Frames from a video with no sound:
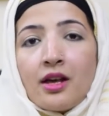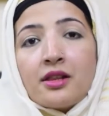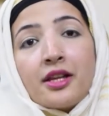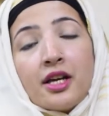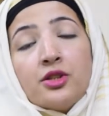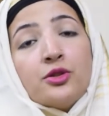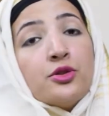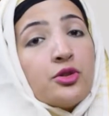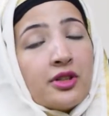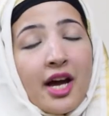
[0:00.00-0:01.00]
Then you
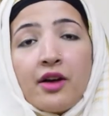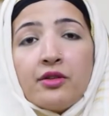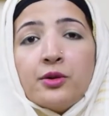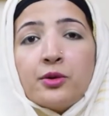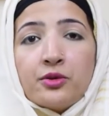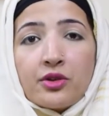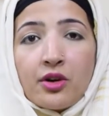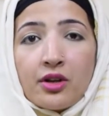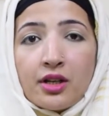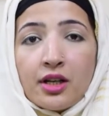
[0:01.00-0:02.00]
should have an
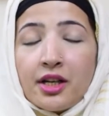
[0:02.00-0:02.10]
overall.